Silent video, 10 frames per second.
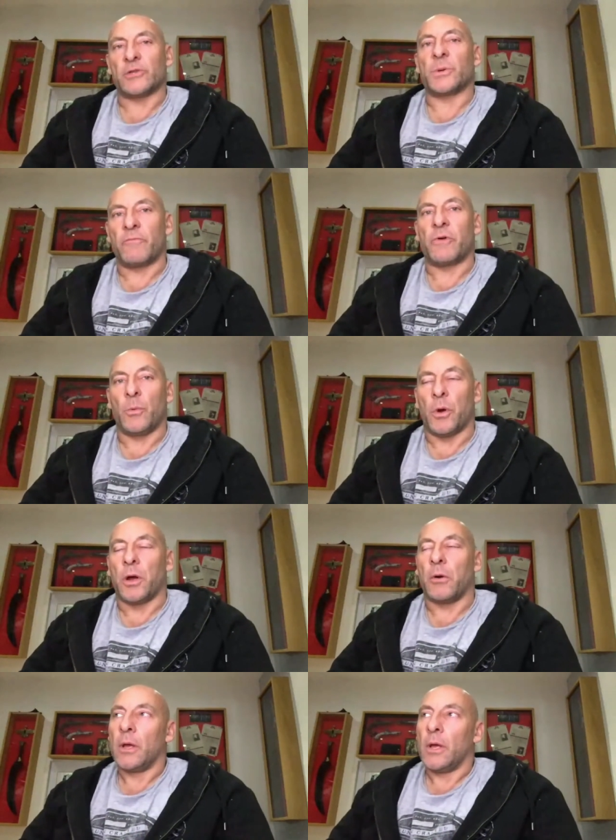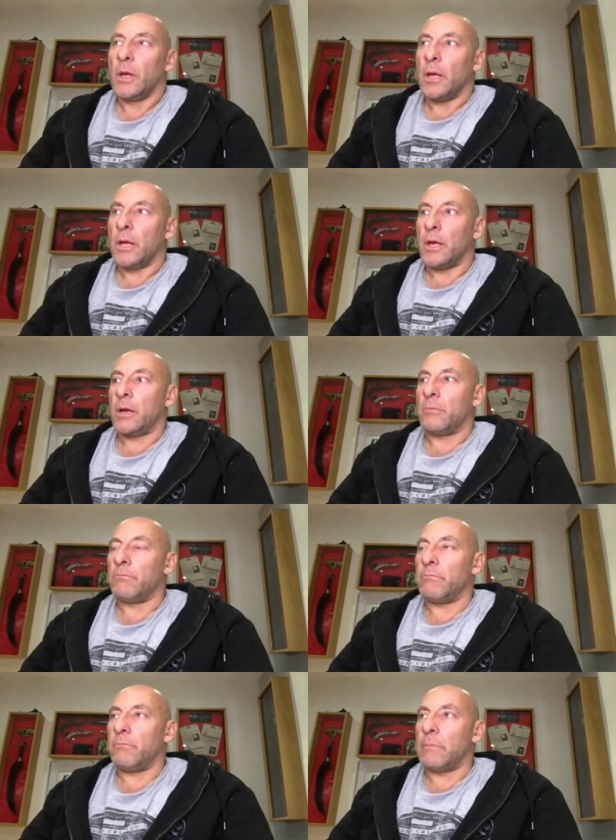We got on really well.
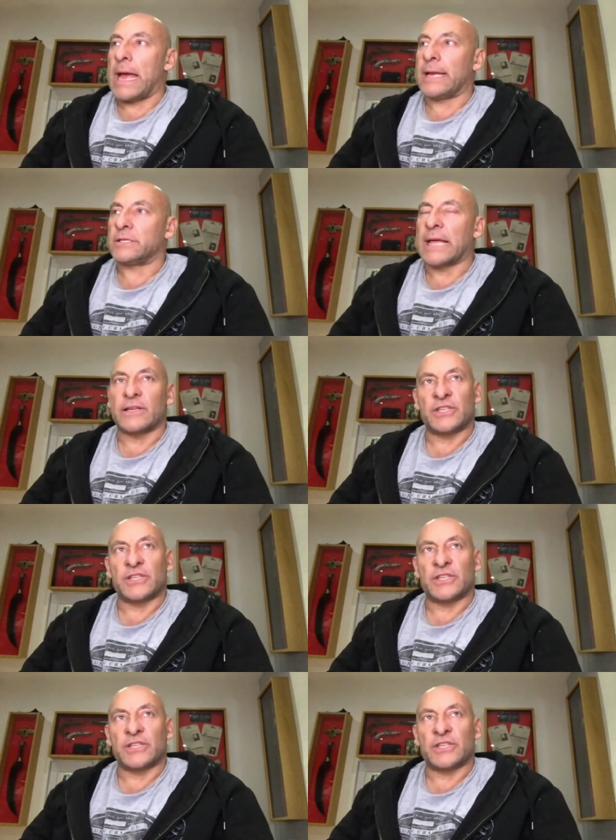And that